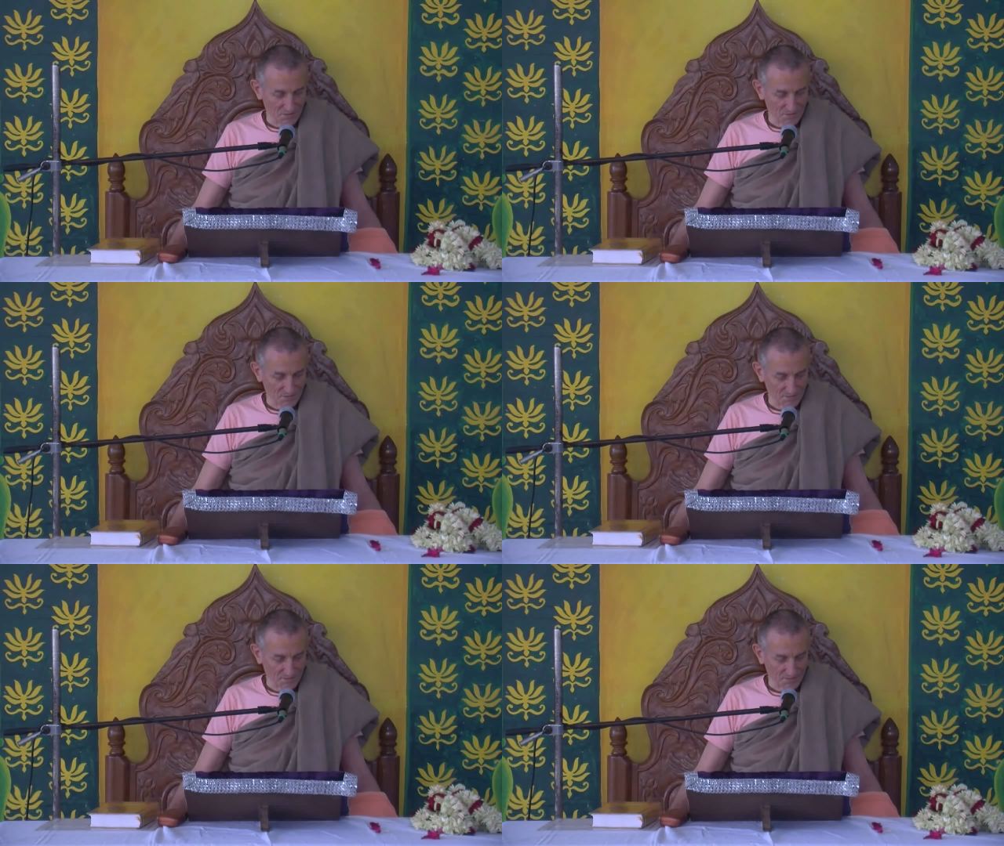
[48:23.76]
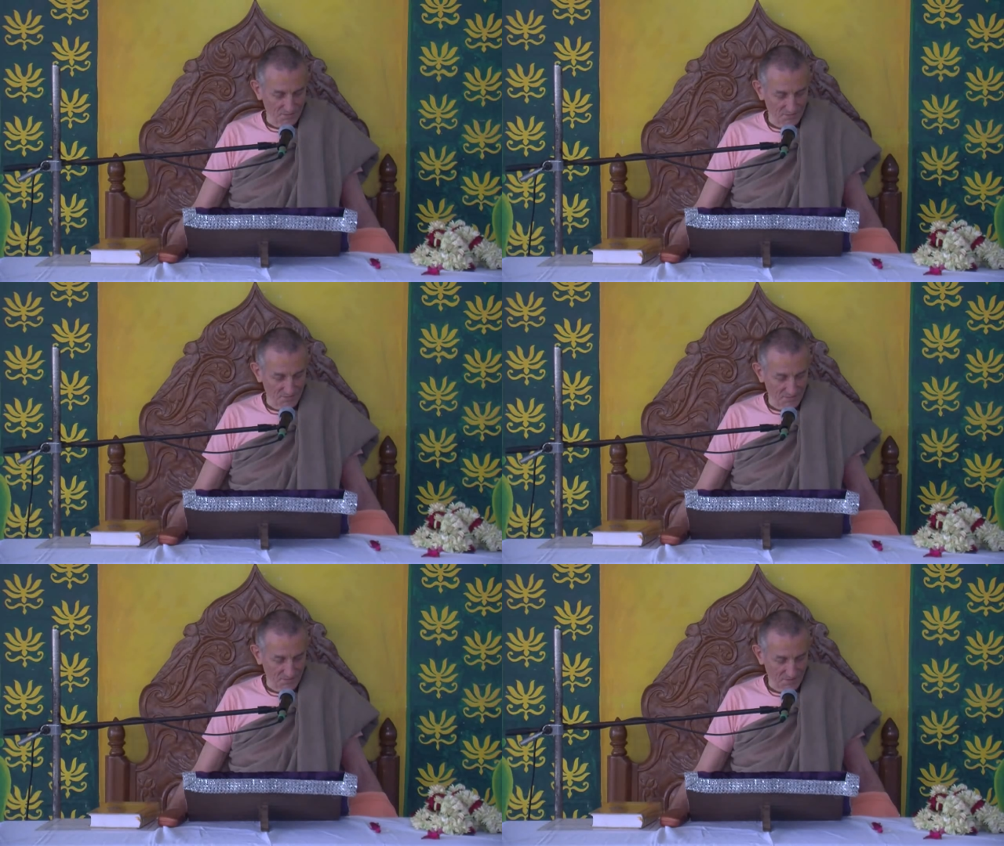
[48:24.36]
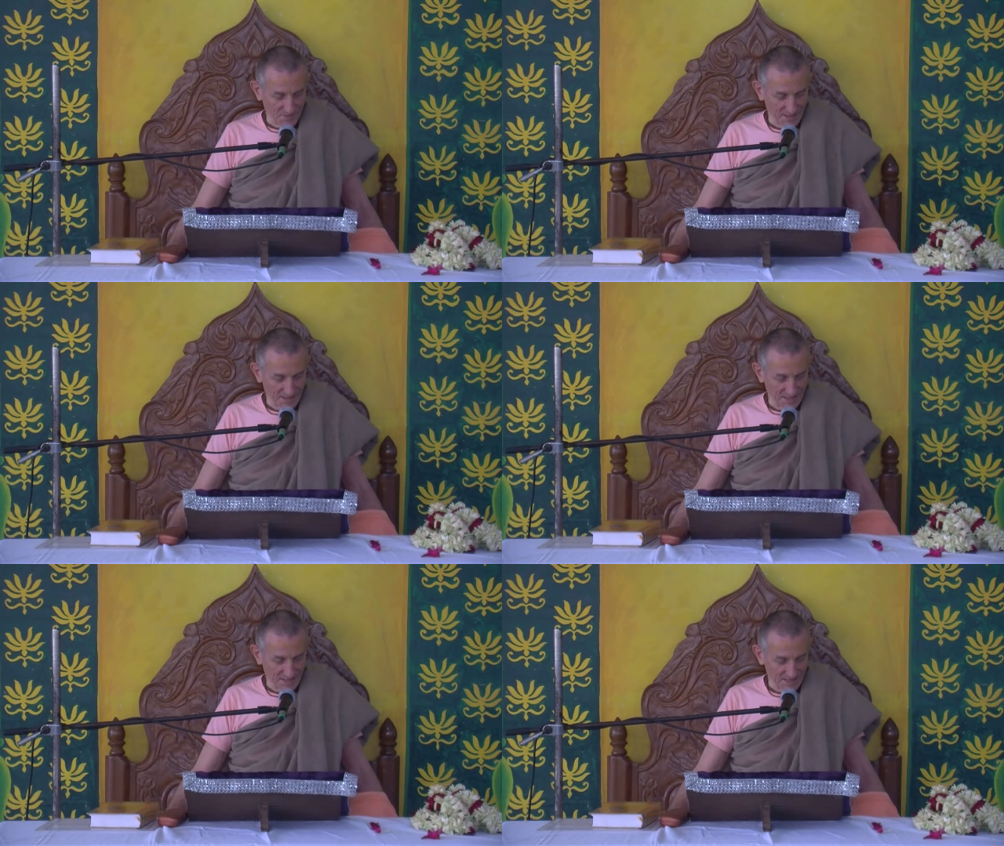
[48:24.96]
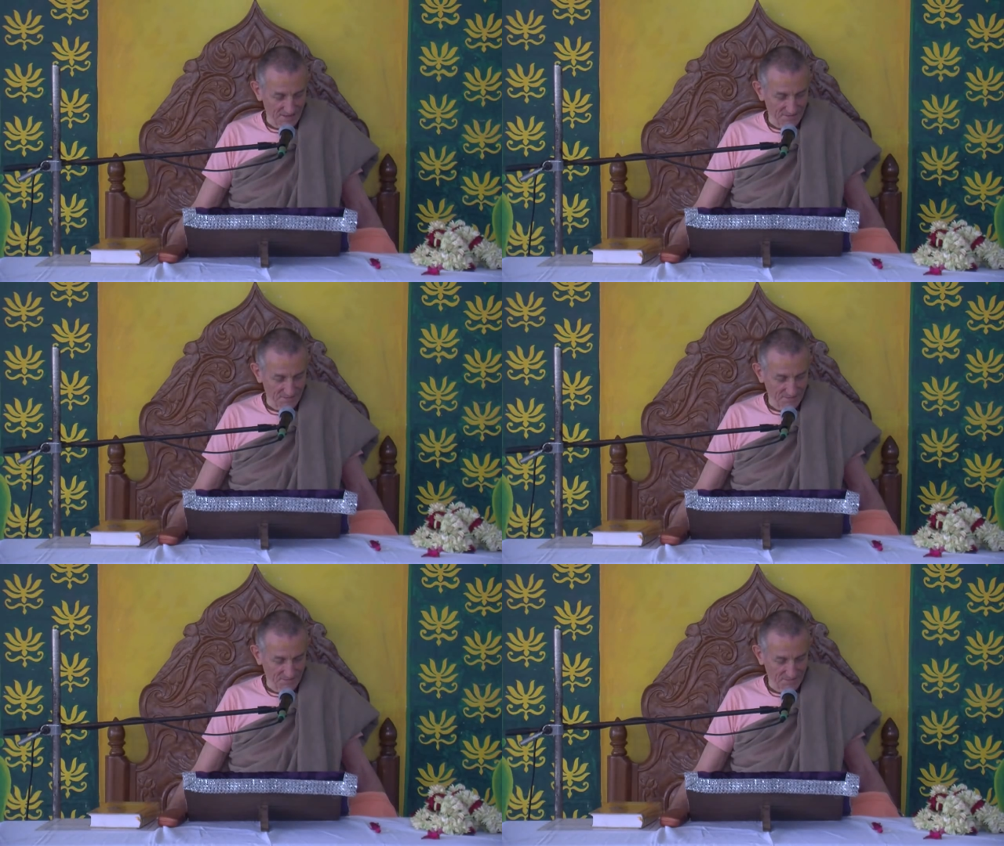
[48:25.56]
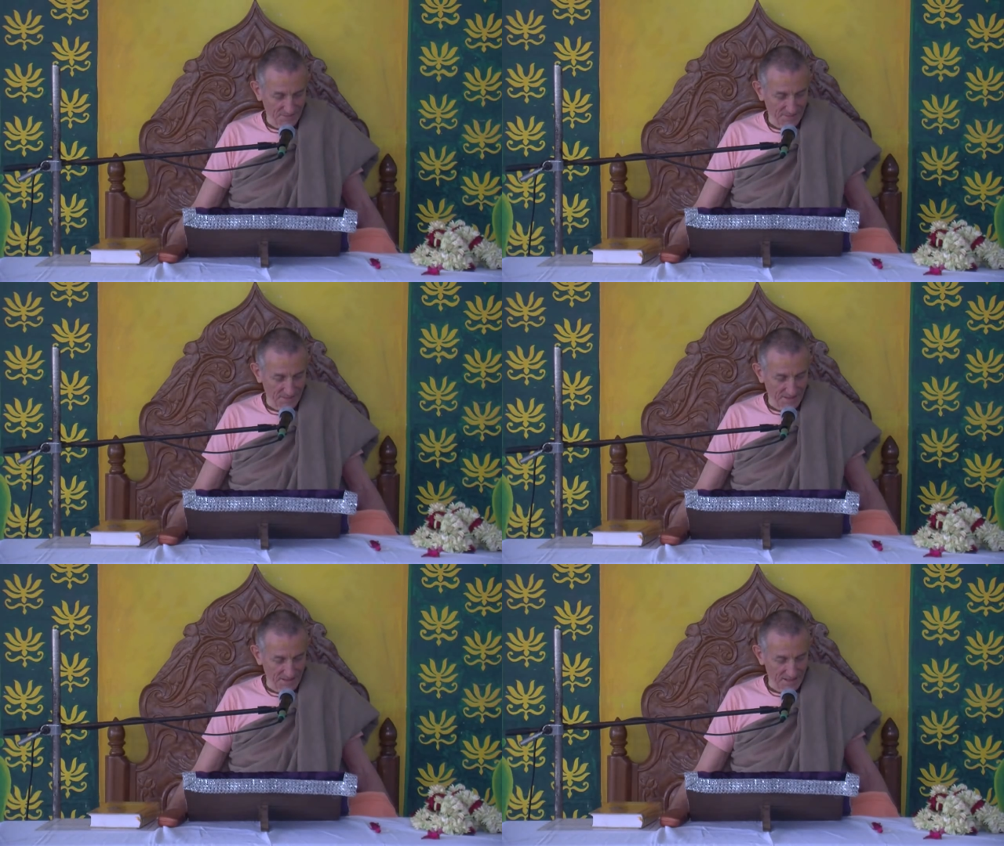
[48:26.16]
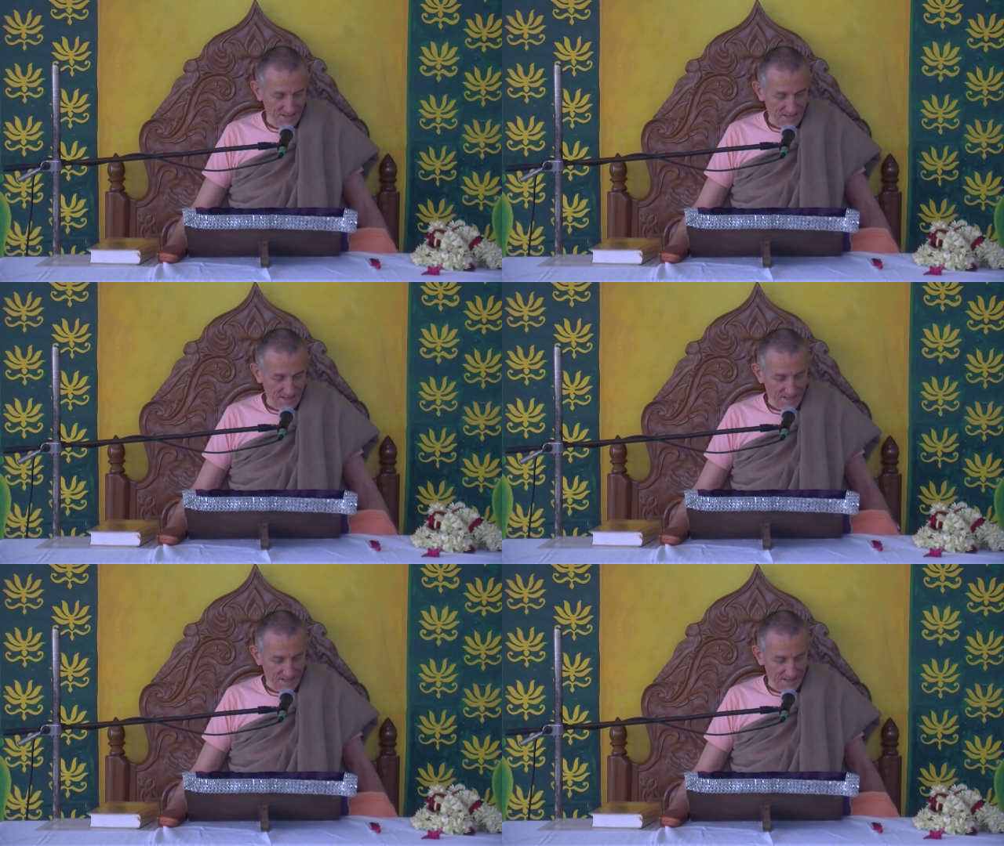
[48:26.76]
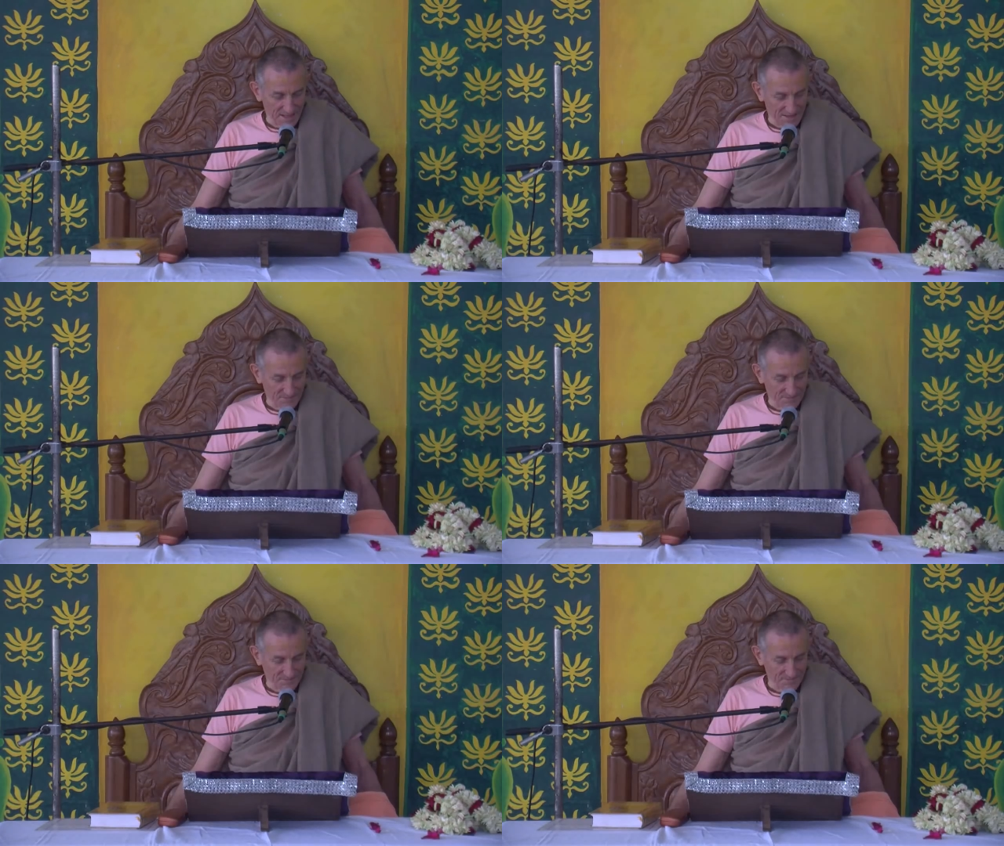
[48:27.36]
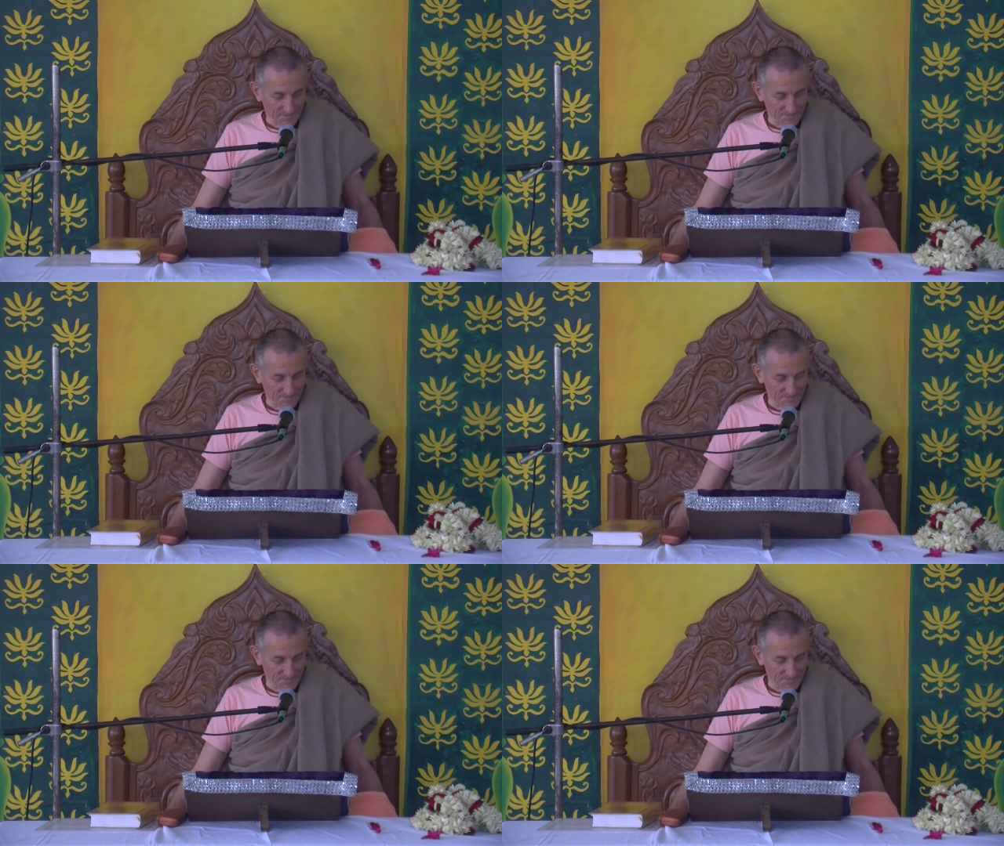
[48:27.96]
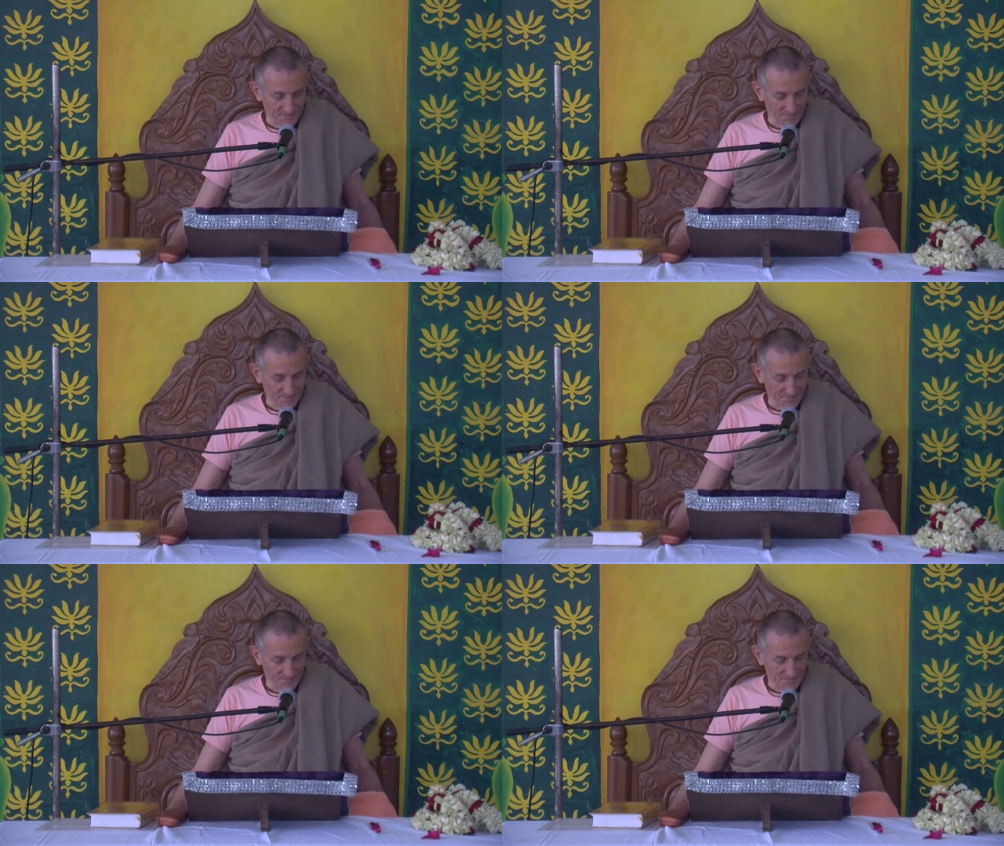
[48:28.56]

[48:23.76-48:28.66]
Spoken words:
[no speech]